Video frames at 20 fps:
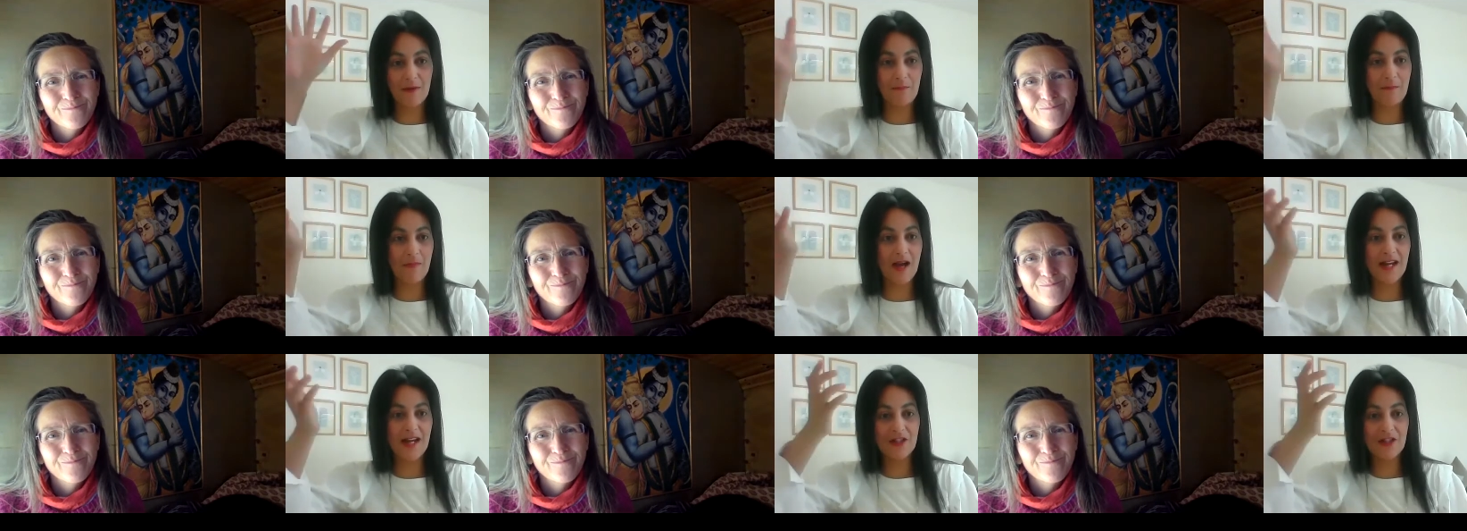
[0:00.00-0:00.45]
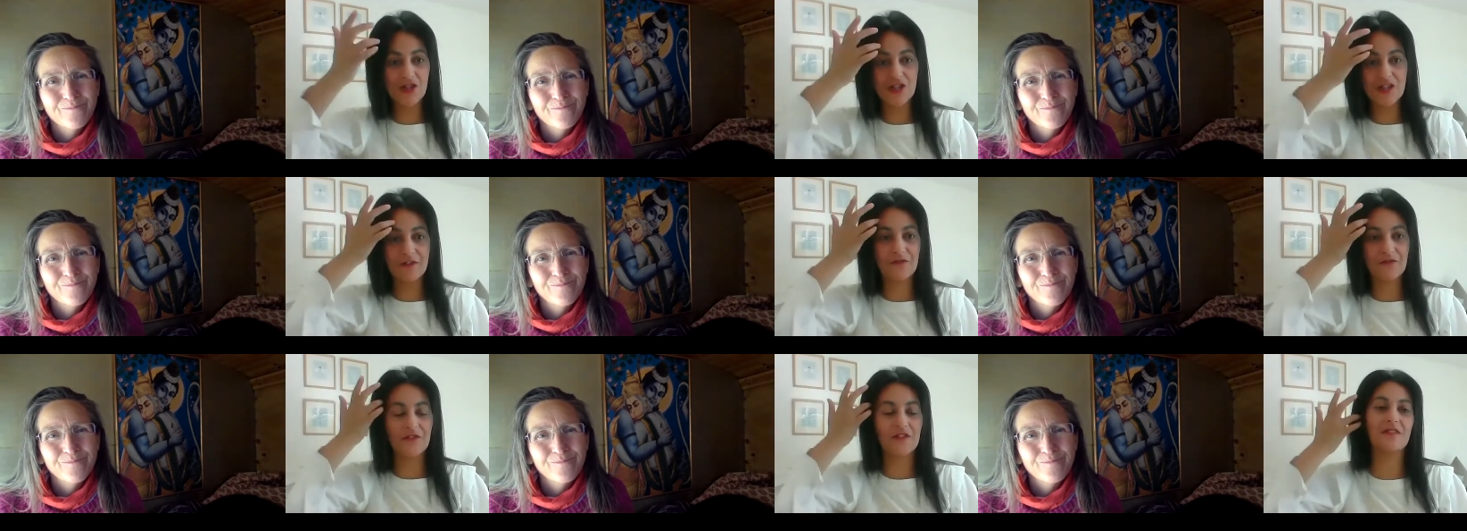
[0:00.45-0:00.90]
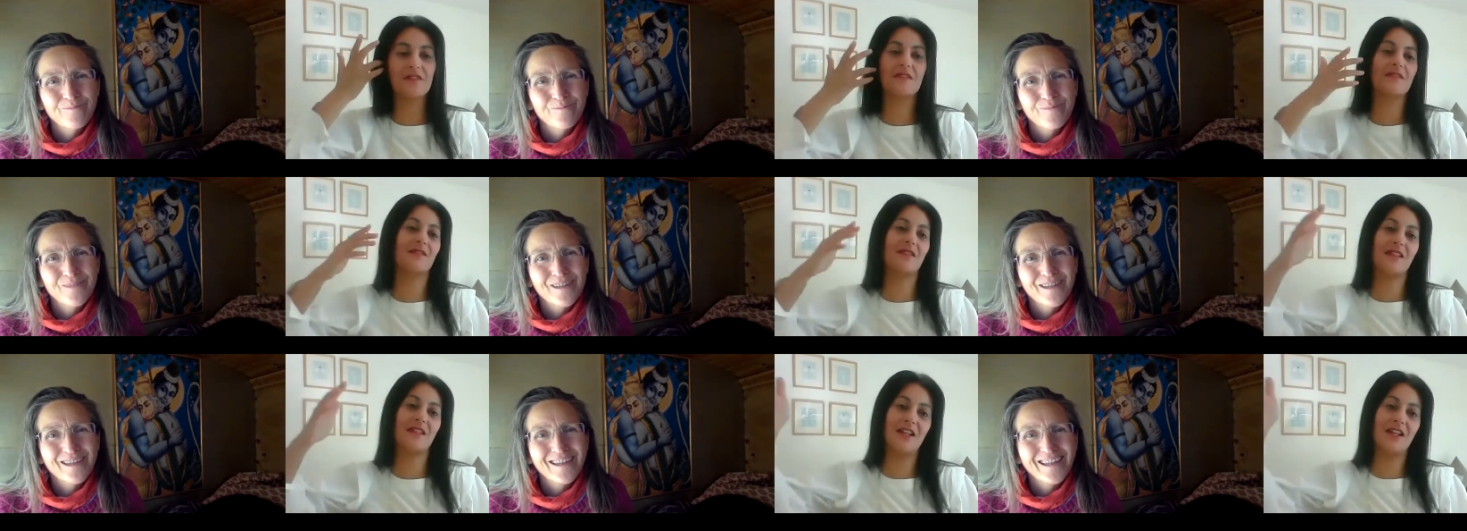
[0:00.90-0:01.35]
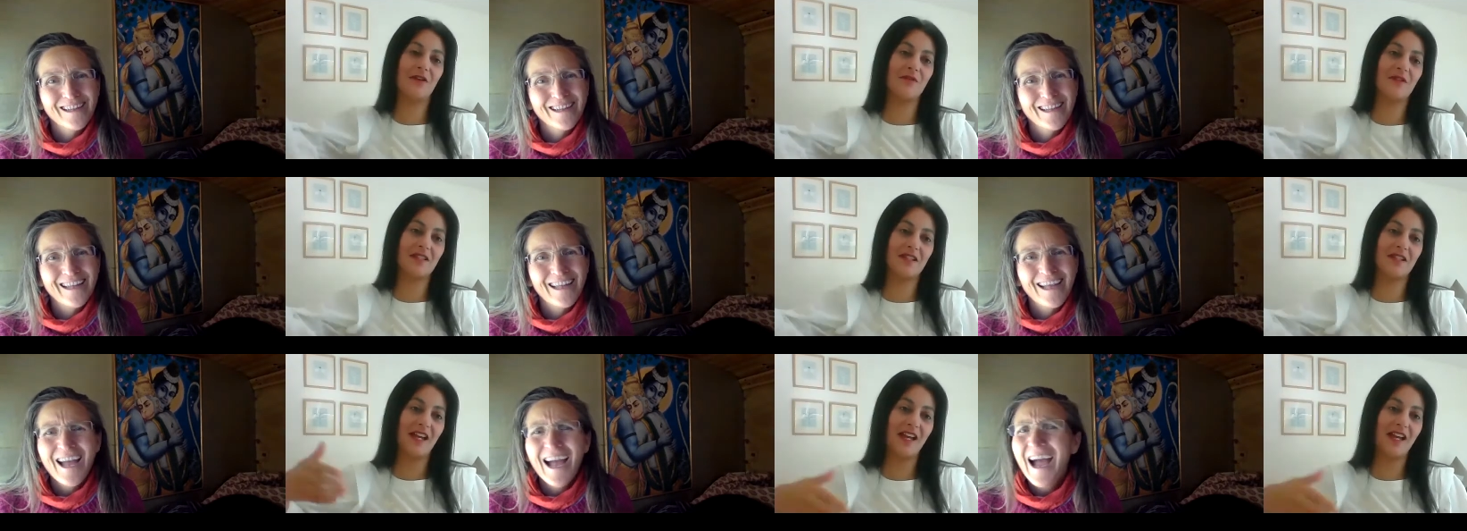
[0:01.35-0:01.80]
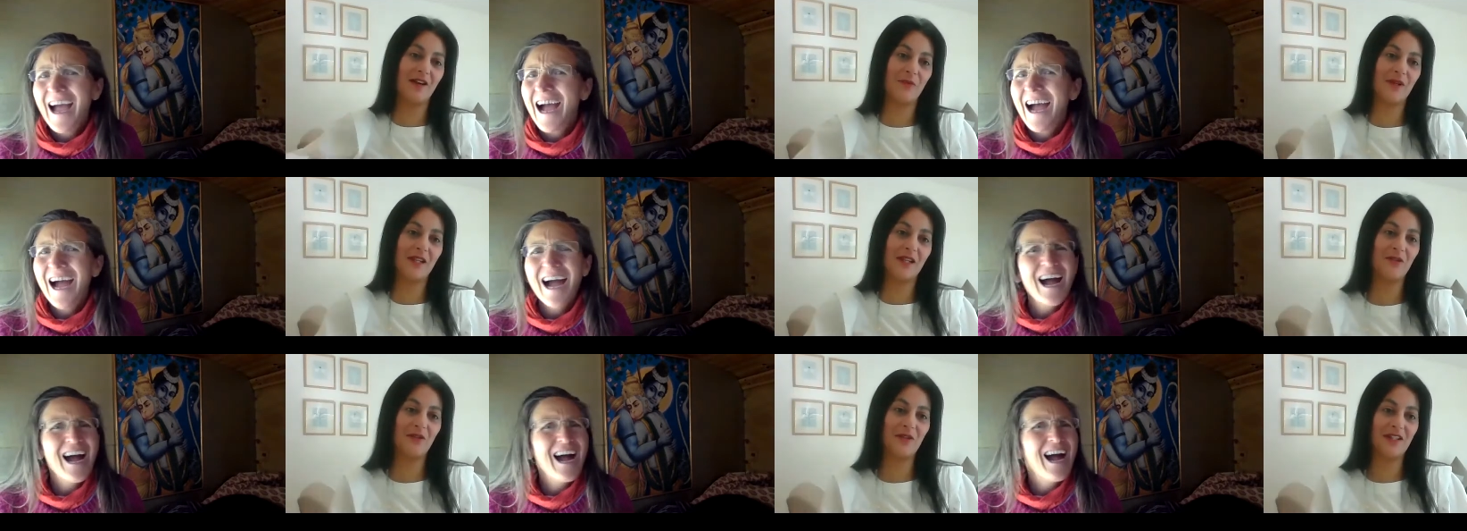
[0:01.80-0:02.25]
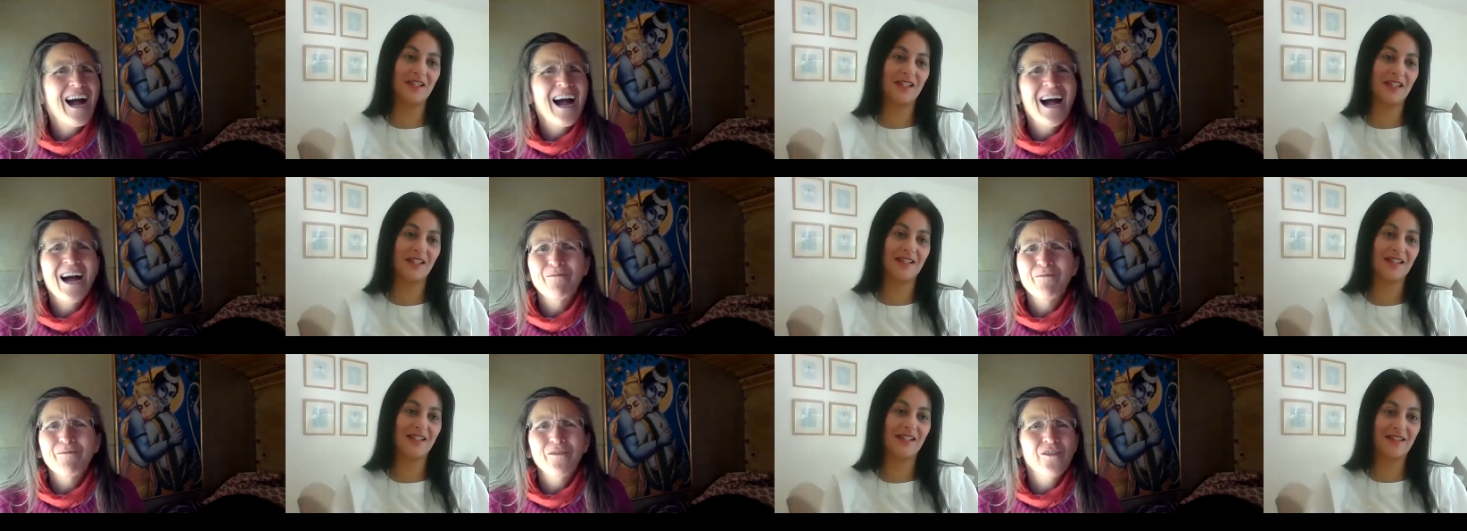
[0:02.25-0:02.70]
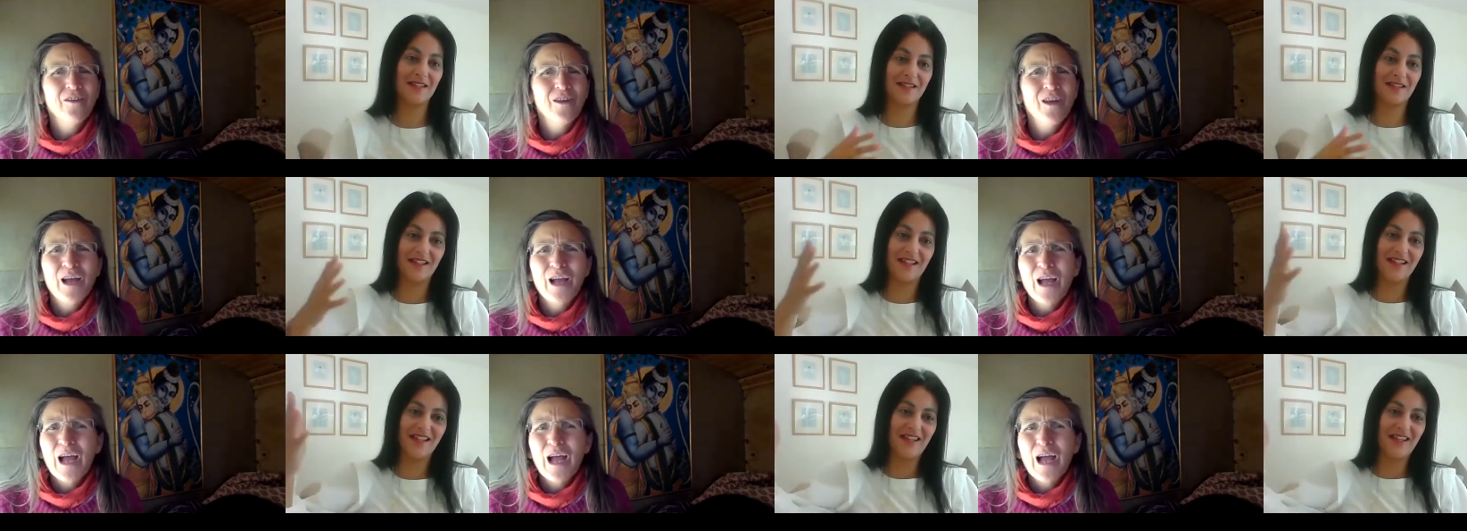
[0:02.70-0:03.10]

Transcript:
Speaker 1: a mind shift as you know as to how we look at it it's